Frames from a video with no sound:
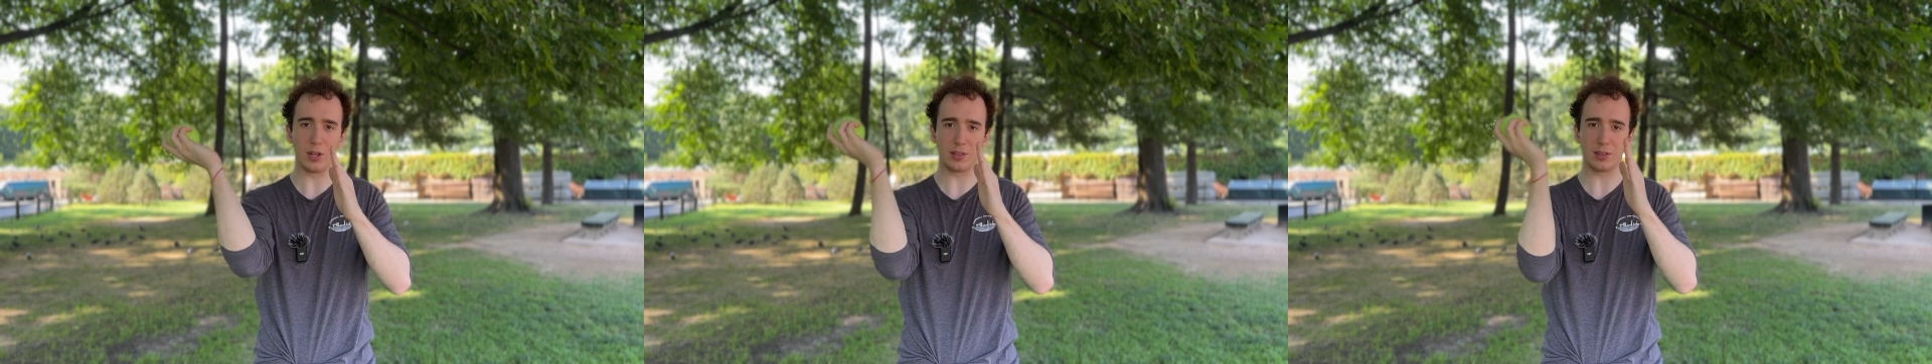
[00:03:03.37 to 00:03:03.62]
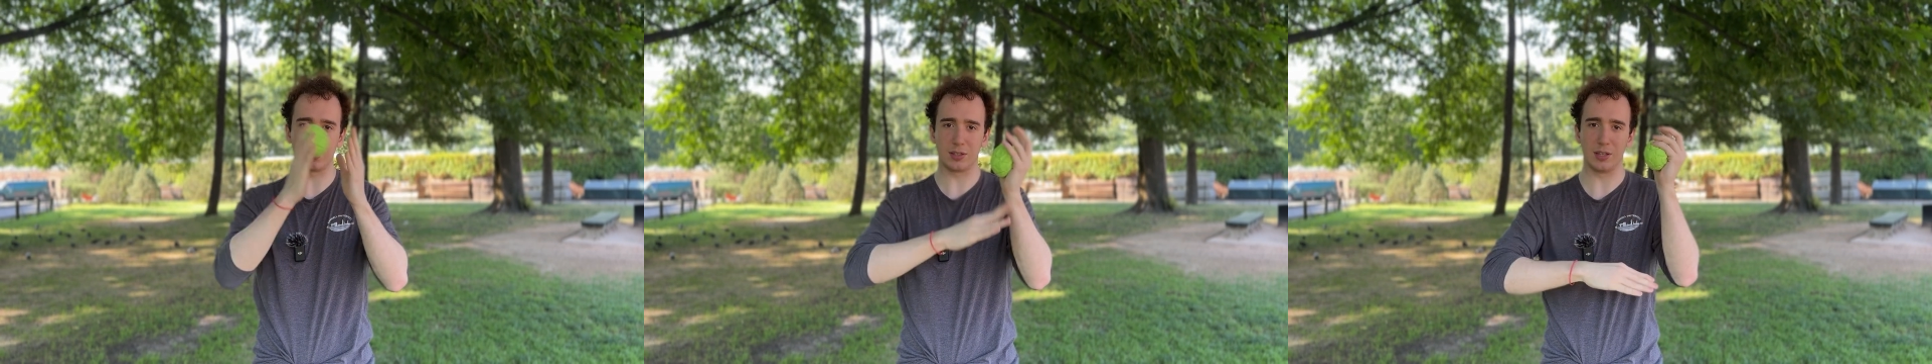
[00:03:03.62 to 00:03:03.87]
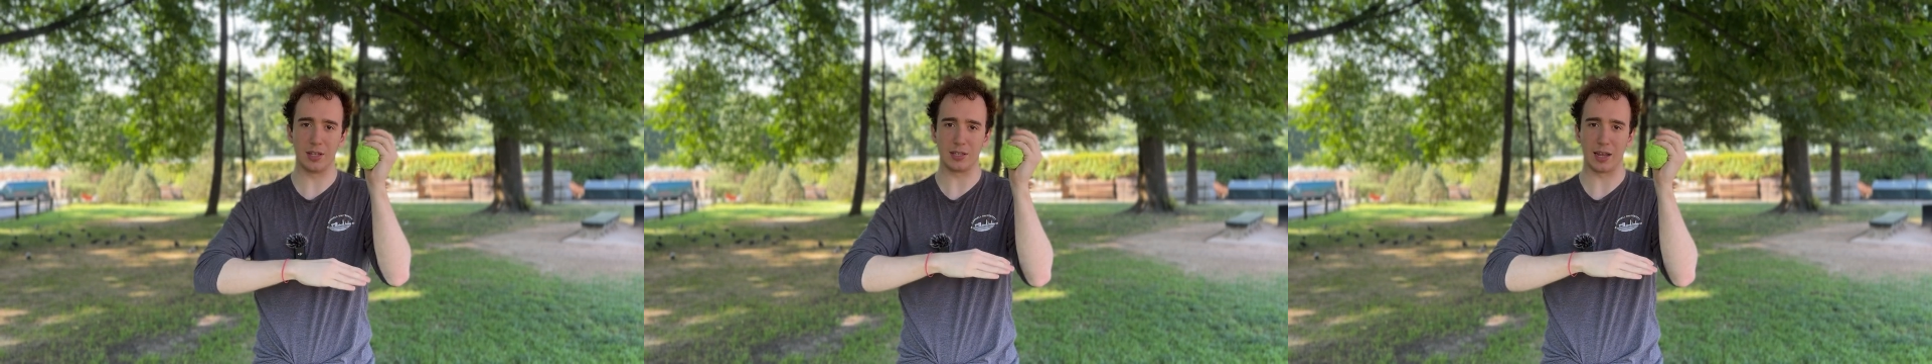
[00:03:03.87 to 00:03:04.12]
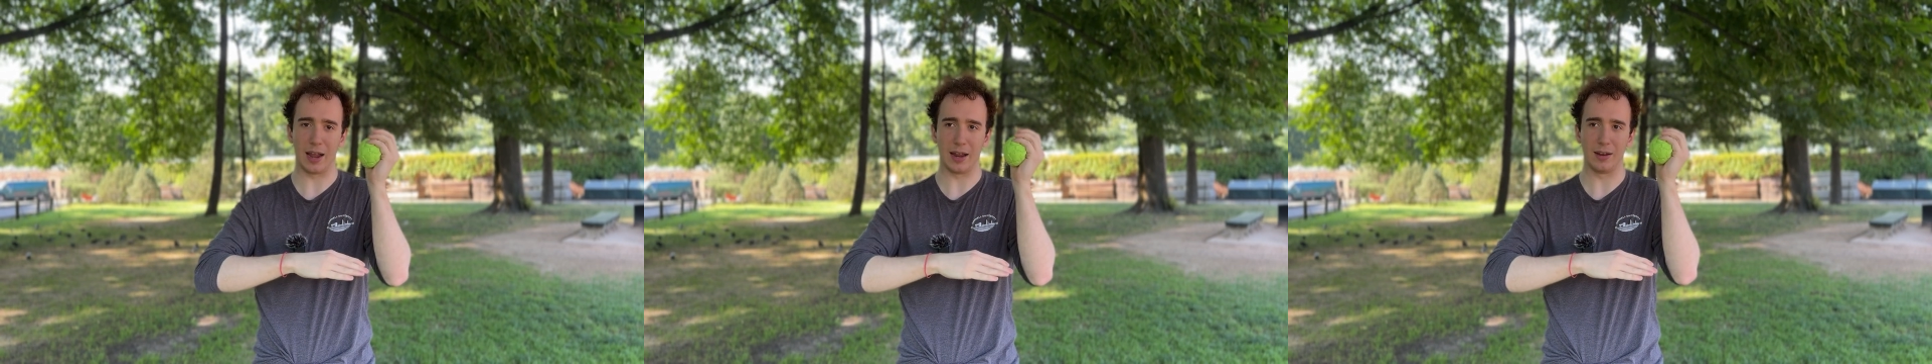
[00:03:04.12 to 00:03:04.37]
it to this
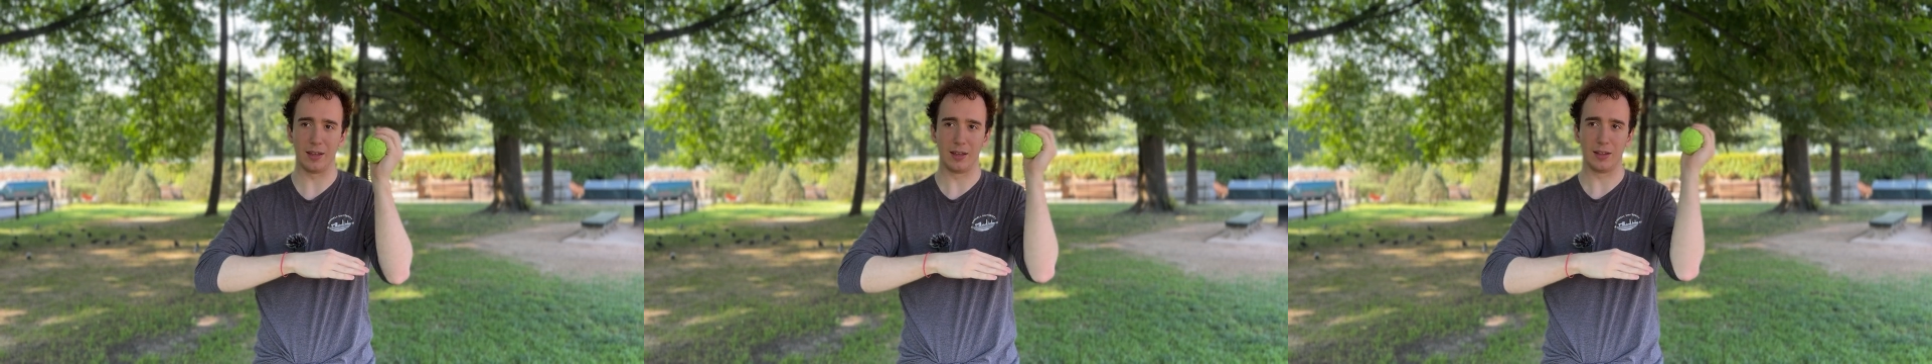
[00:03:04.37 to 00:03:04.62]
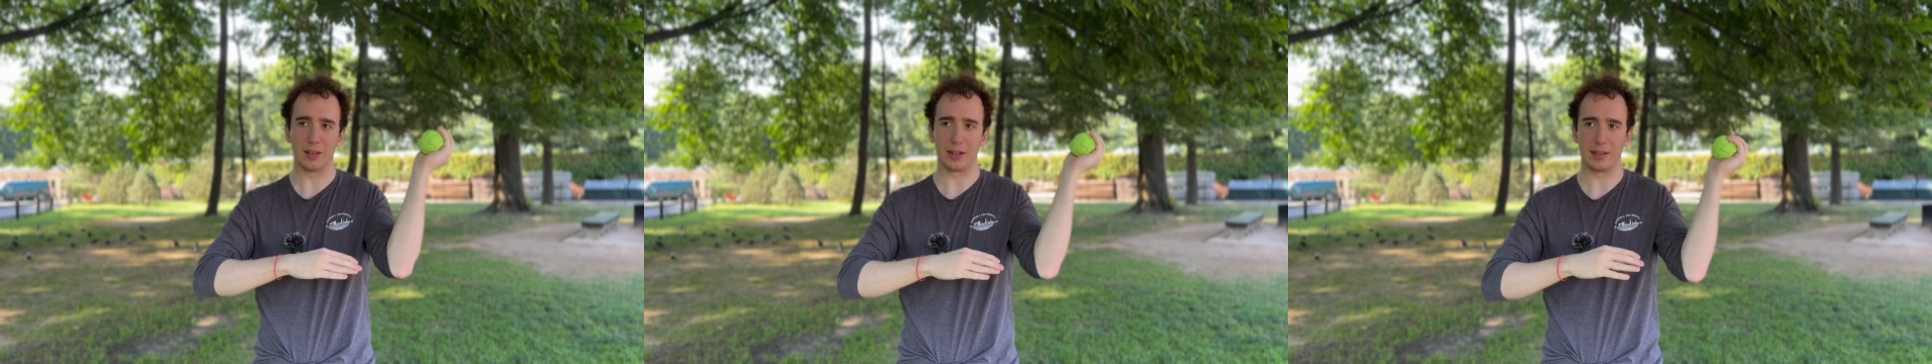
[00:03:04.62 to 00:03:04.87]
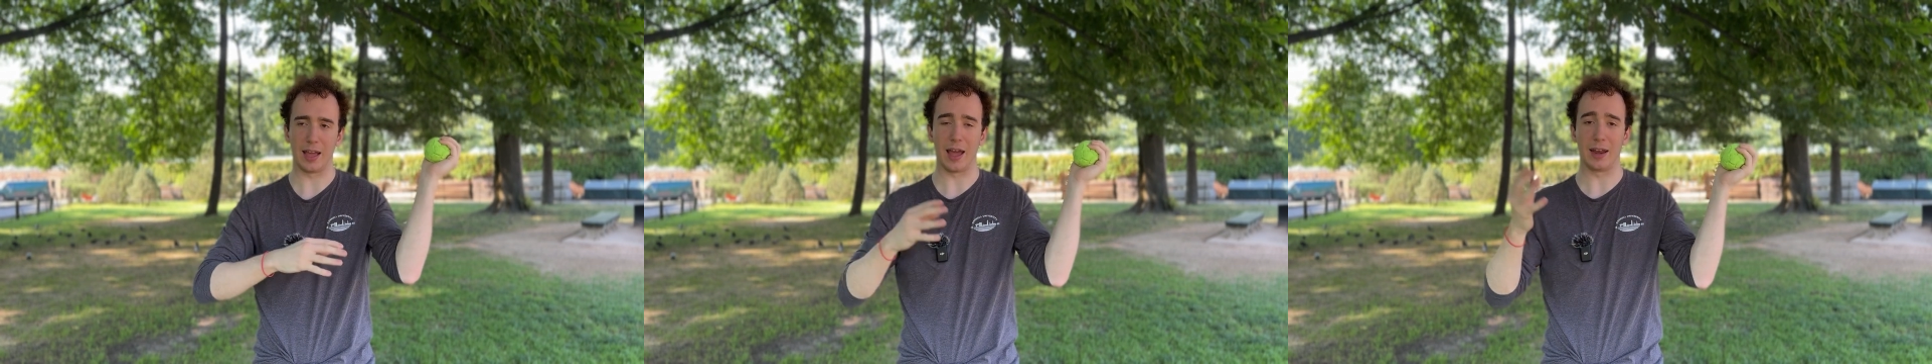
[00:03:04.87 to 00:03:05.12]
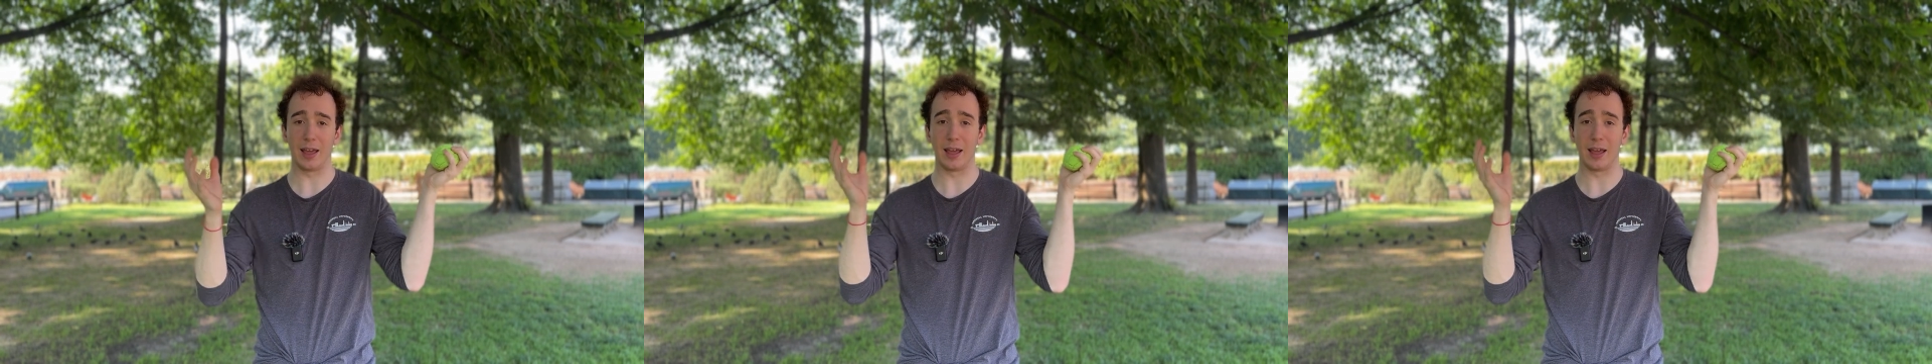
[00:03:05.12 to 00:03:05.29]
hand like that.